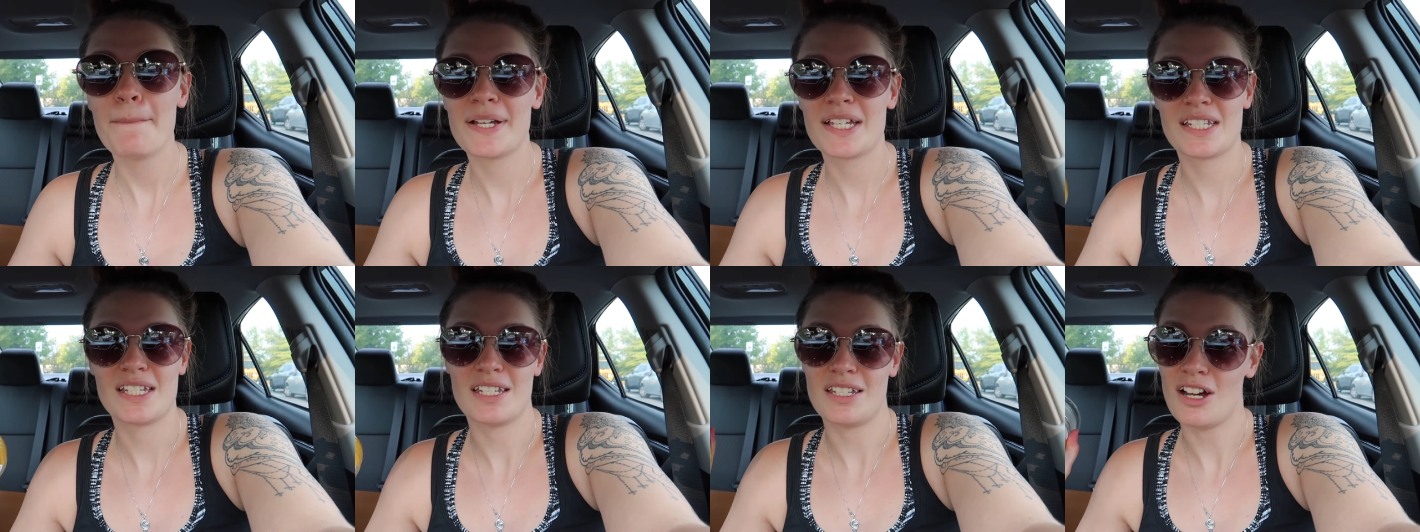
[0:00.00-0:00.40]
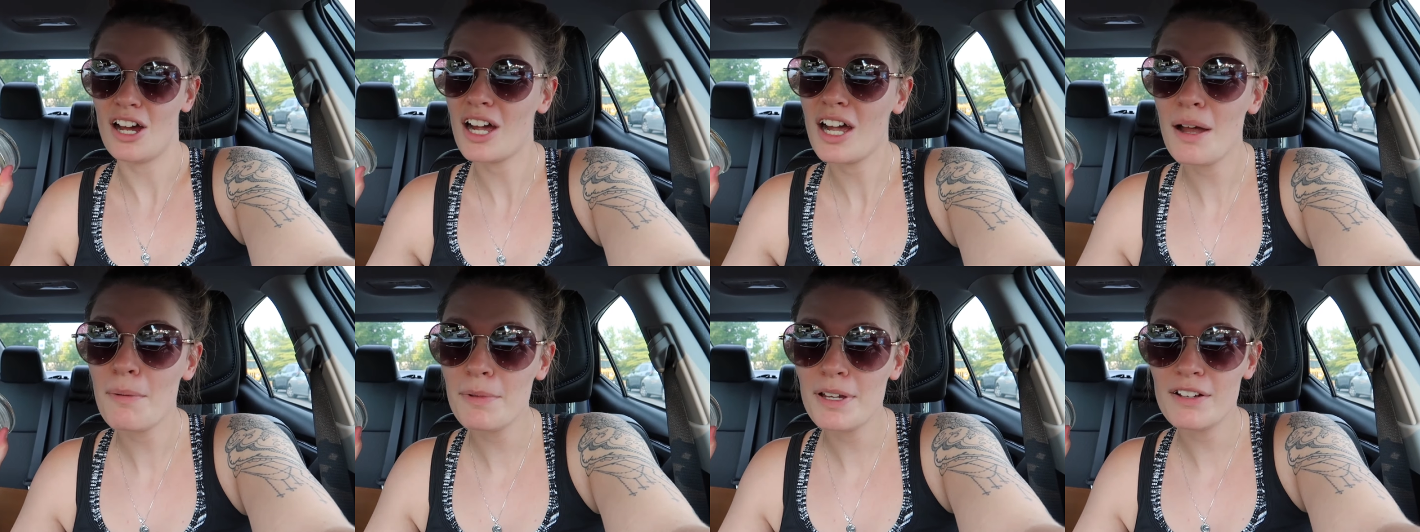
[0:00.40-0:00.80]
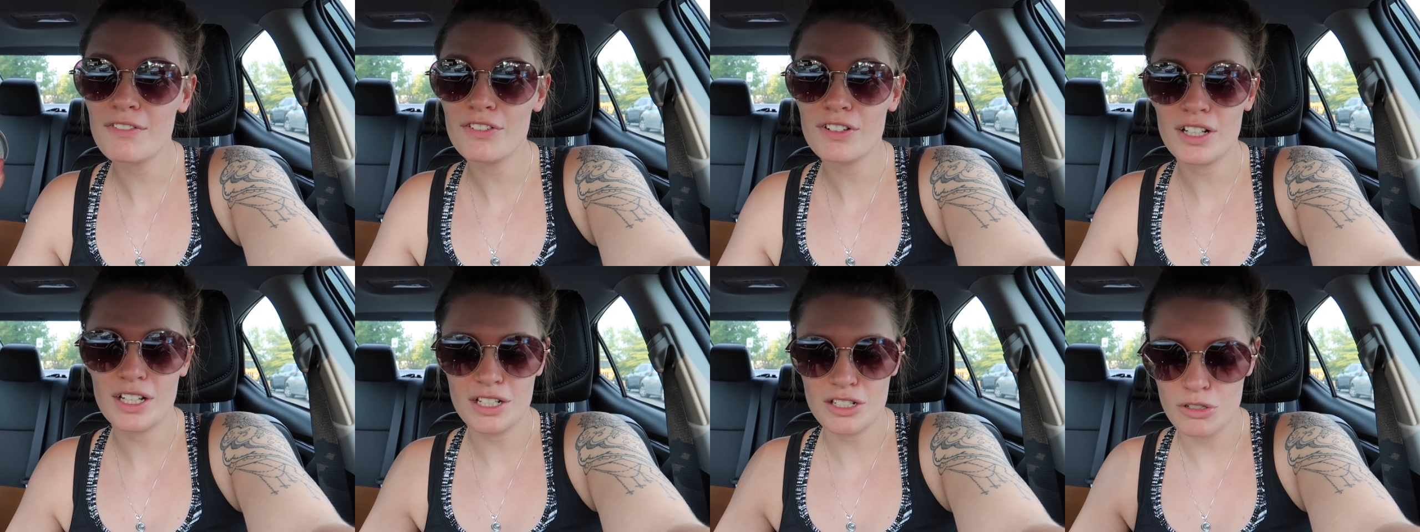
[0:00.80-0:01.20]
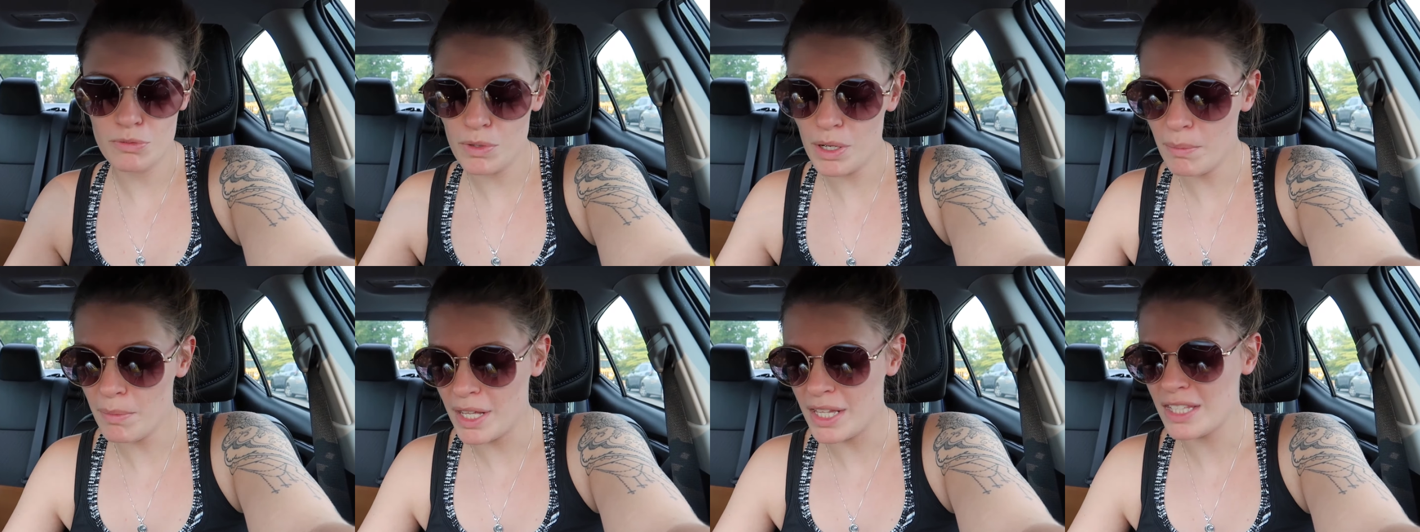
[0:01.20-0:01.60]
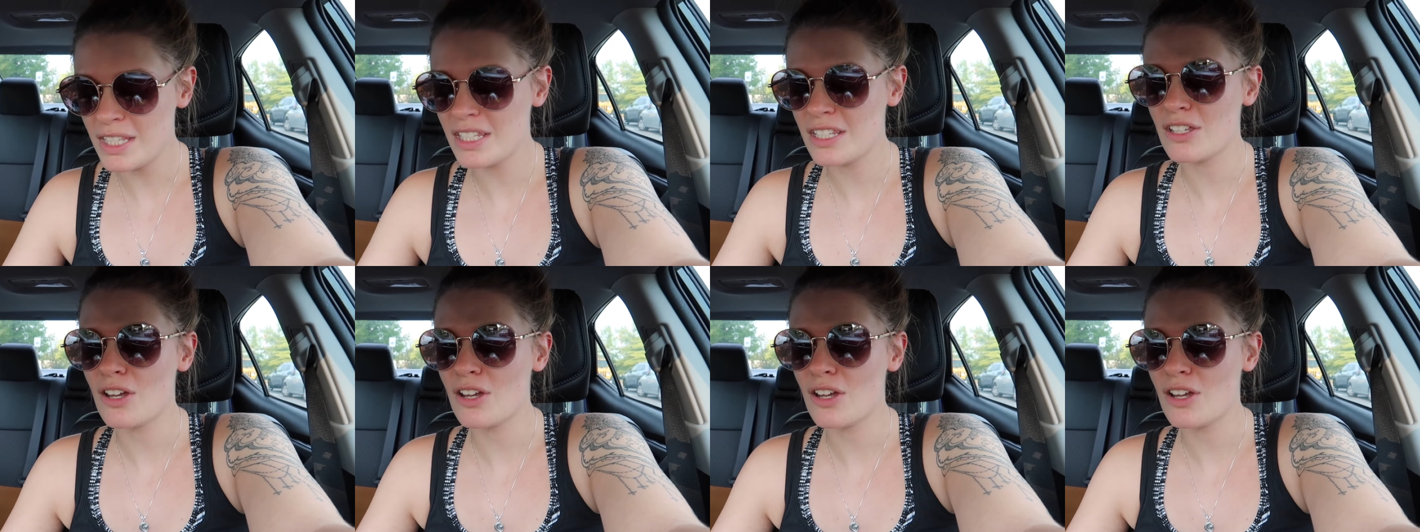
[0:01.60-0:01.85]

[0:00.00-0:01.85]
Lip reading: Because it's not coming for like 2 more months.